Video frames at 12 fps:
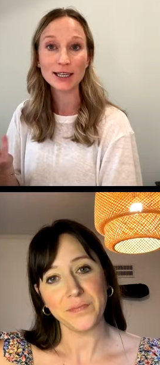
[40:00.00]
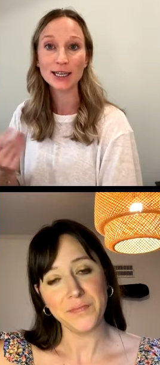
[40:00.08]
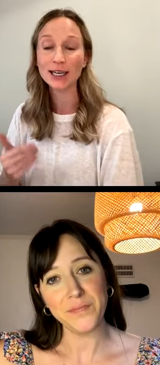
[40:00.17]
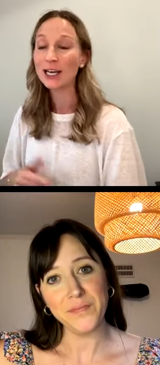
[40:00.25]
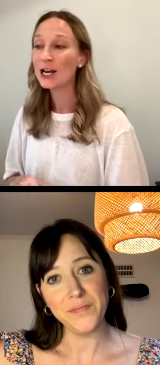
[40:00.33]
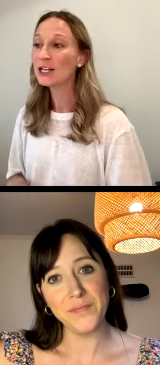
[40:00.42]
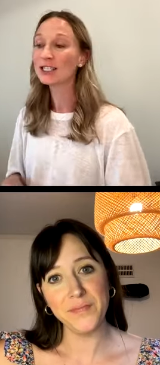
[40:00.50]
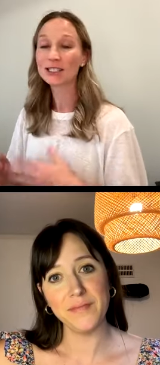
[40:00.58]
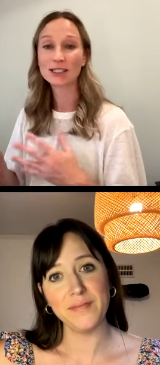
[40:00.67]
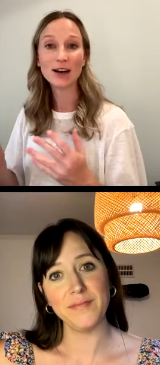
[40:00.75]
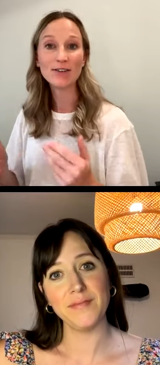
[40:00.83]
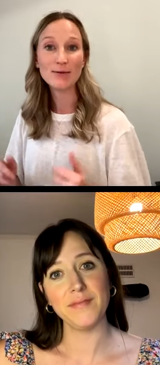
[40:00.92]
Speaker 1: to
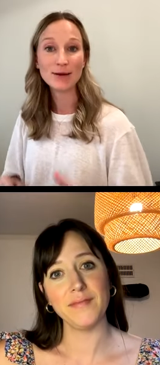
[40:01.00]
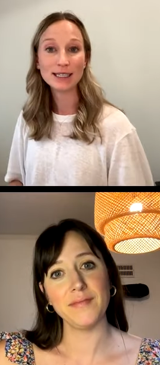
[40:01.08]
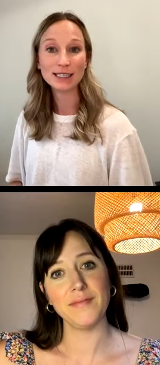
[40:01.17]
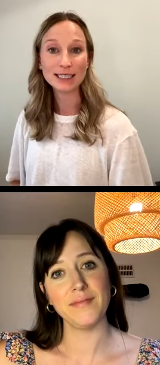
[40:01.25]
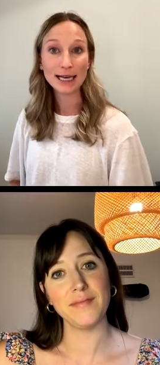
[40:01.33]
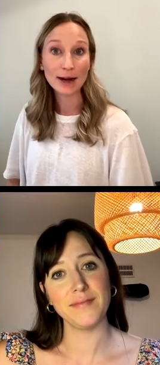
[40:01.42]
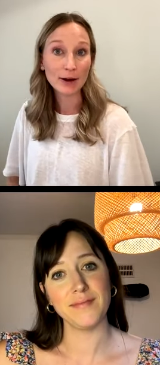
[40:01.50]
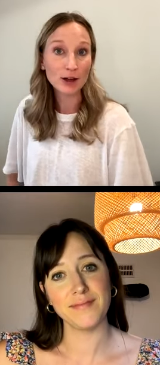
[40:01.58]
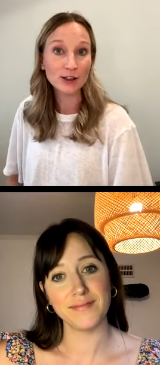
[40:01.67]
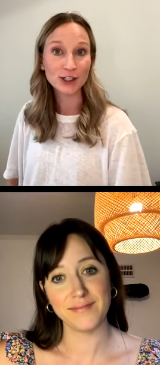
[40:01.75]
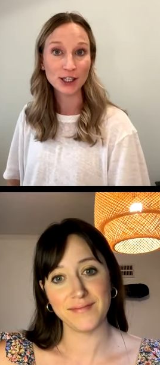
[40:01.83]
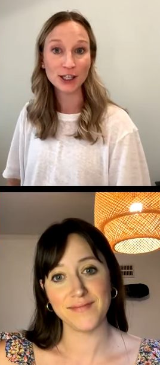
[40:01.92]
stuff them into narrow
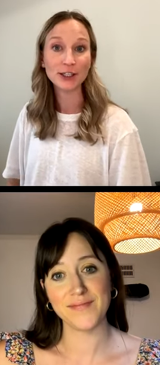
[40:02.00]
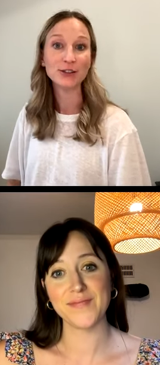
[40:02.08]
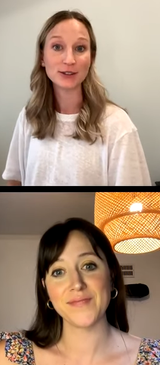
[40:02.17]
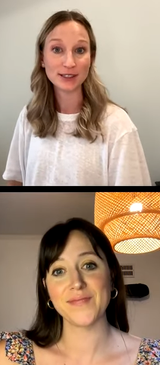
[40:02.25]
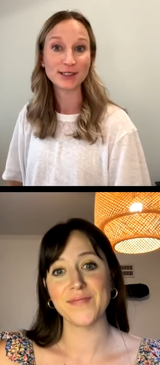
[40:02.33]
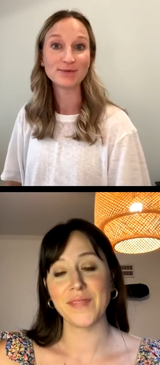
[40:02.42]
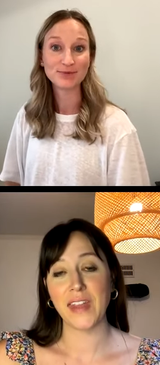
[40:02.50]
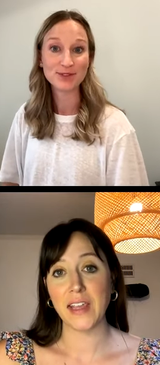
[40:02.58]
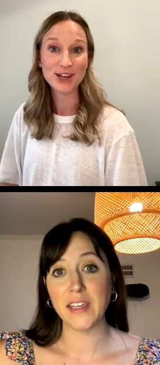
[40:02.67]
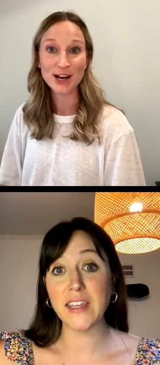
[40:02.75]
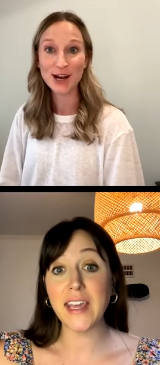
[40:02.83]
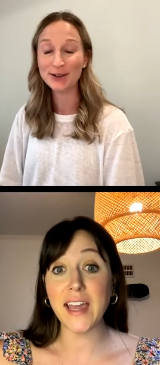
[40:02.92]
shoes. Yes. You
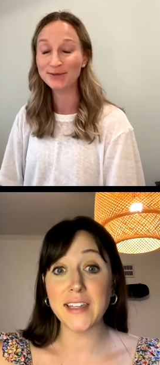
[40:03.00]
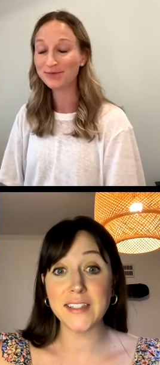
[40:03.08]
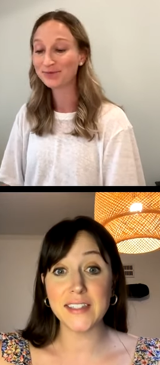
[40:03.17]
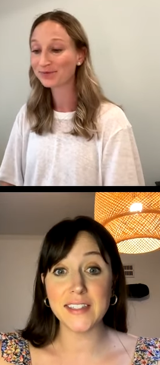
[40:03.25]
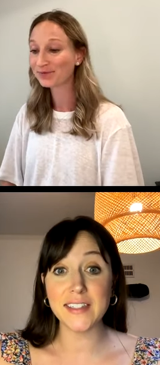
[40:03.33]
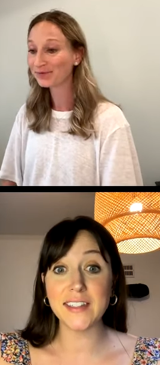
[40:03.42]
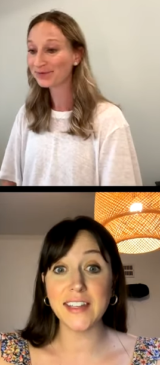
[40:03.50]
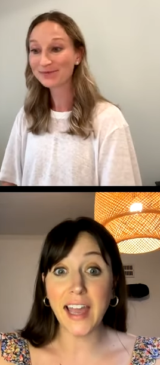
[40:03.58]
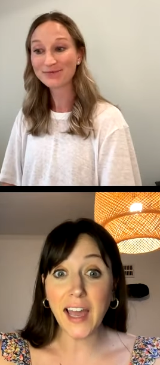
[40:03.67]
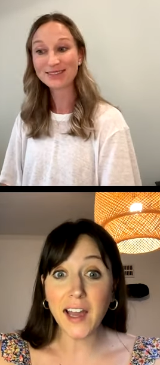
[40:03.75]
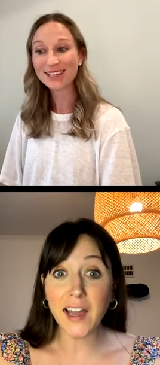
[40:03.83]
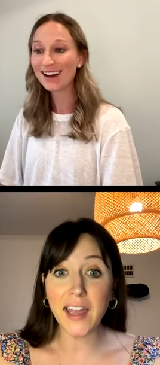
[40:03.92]
know?
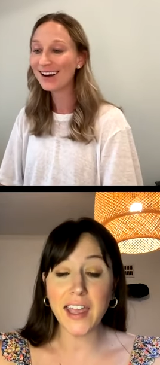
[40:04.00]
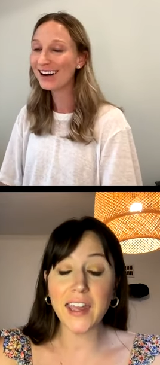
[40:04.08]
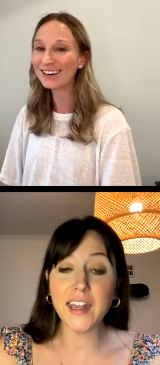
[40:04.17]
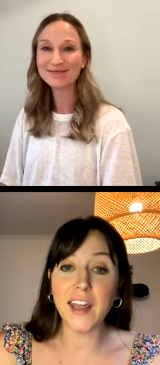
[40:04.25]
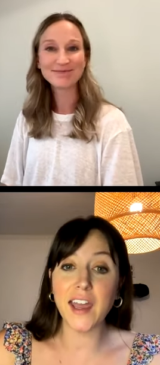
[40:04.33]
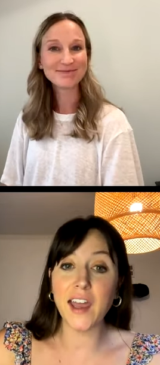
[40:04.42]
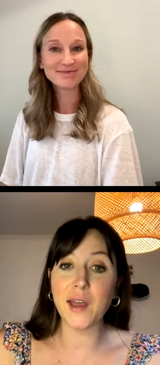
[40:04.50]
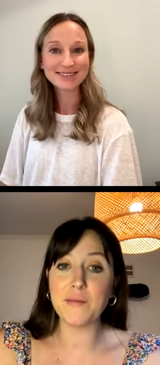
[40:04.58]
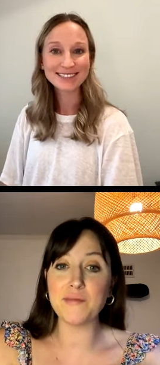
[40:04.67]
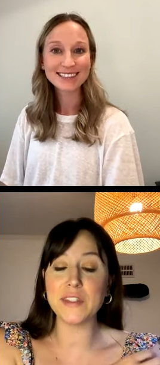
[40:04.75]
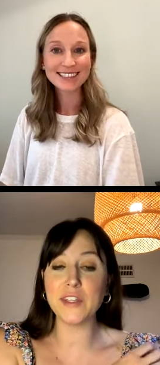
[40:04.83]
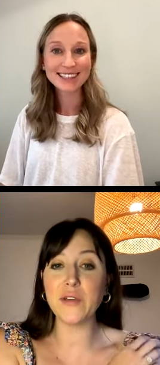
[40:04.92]
Yeah.
Speaker 2: And um,
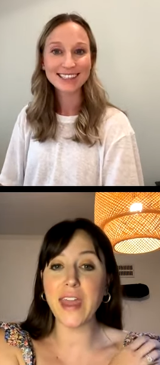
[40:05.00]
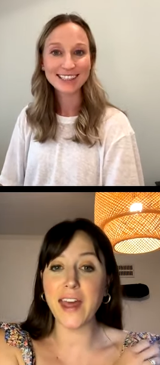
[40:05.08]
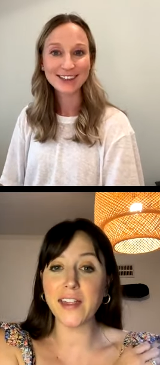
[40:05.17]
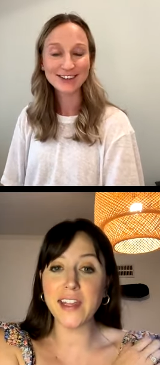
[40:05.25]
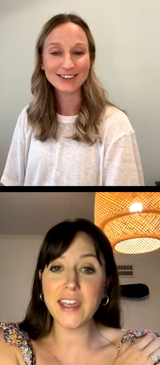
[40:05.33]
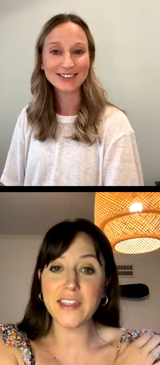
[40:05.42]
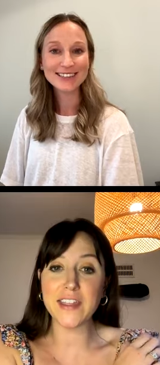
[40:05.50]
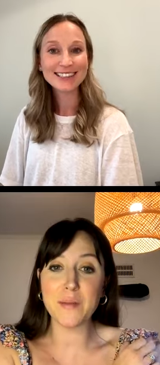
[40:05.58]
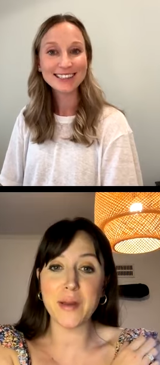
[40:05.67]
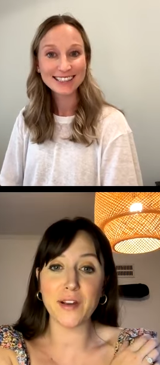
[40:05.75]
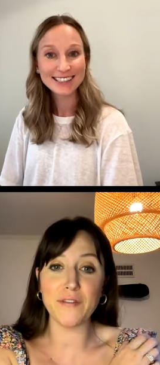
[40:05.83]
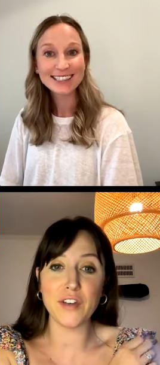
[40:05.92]
so Kelly at the
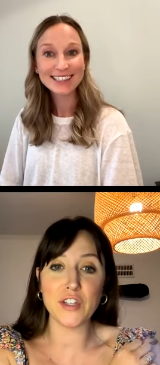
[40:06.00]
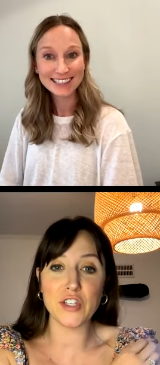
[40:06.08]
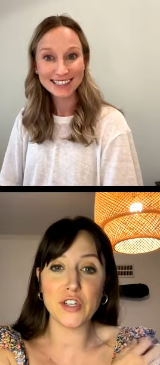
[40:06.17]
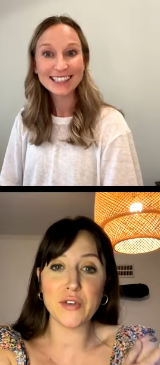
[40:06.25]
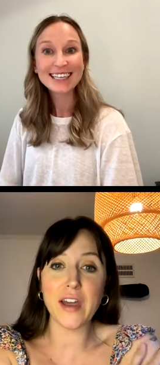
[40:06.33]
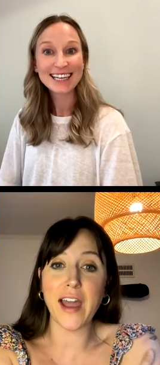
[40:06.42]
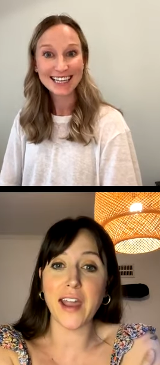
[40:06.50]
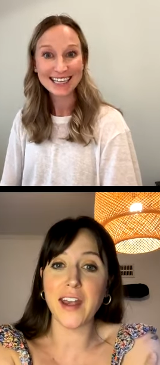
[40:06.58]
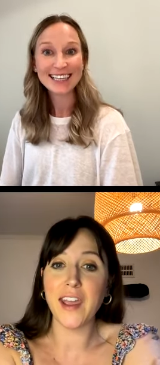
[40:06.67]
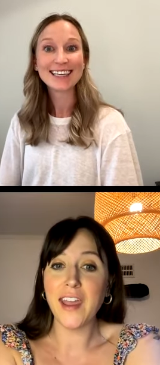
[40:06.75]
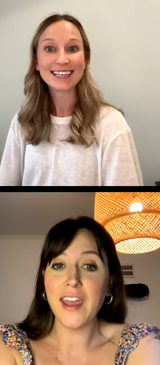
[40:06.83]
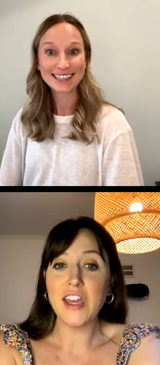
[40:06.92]
Barefoot Shoe Guide,
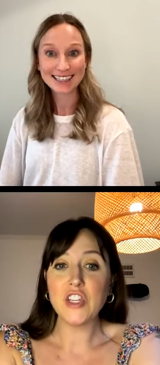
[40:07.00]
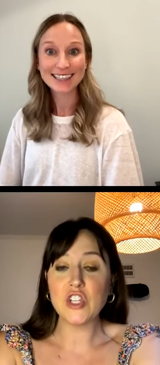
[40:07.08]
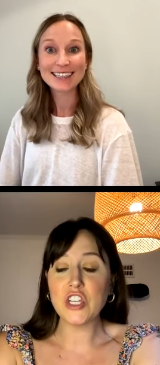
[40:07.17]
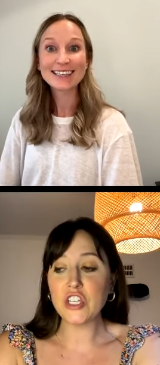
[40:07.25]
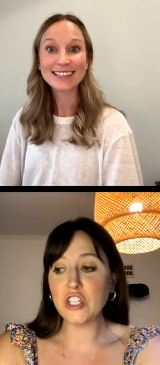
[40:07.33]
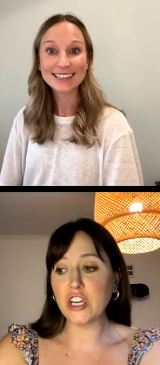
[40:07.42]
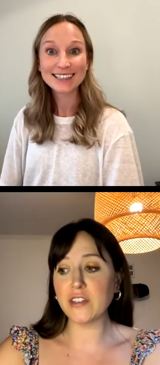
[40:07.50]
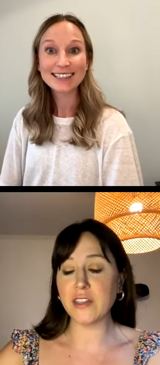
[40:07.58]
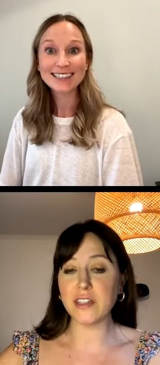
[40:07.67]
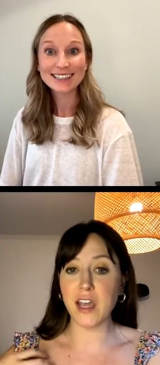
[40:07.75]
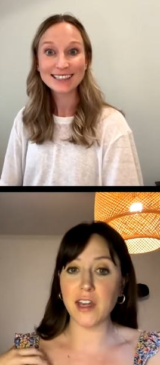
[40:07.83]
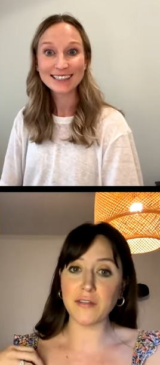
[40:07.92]
she shares a
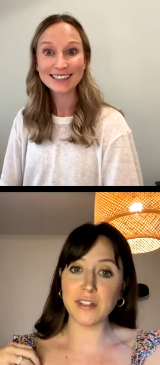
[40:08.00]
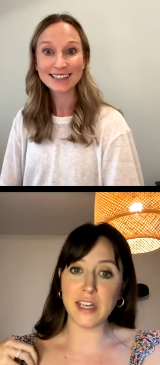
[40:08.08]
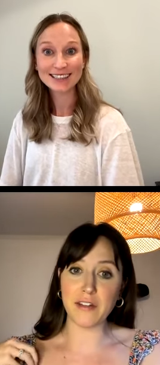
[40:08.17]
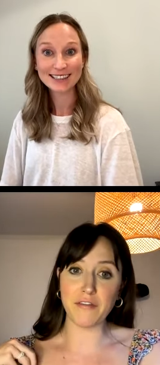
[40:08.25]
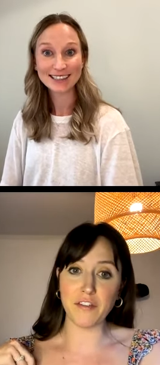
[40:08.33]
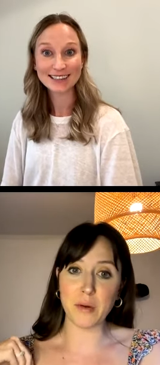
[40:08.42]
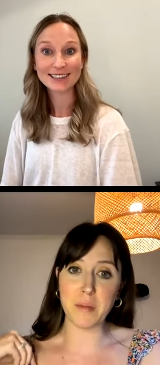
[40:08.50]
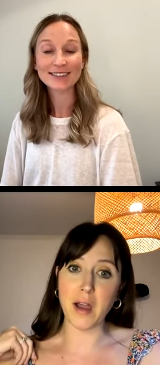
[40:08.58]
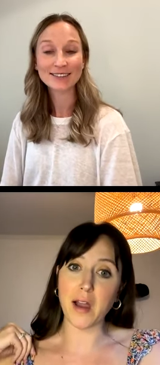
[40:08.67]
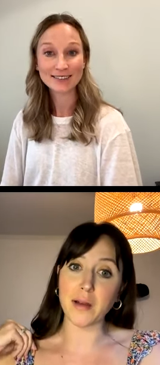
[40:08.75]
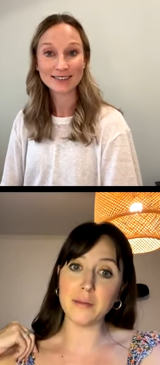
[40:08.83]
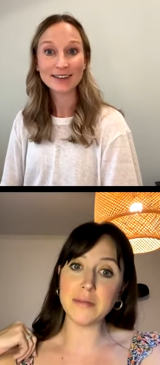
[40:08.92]
ton of stuff for
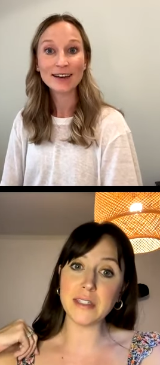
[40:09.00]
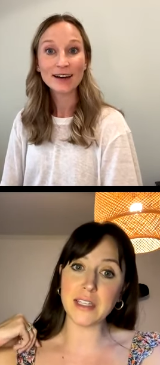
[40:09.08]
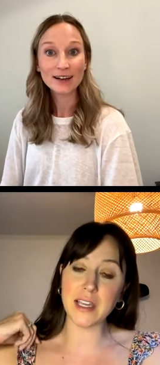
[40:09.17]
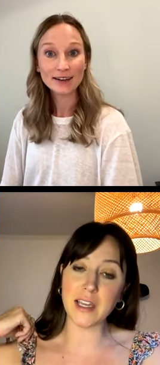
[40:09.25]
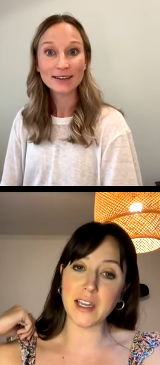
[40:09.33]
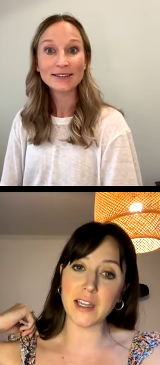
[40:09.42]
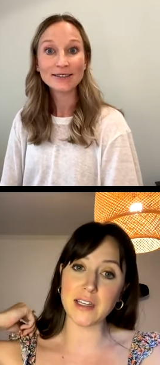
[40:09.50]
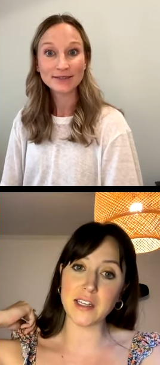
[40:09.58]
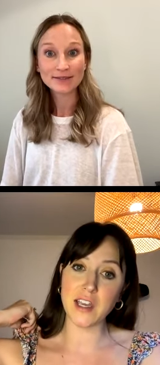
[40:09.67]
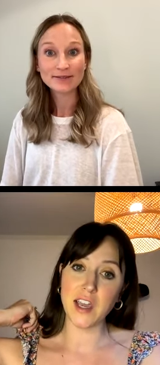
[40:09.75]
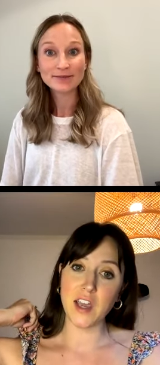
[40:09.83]
moms and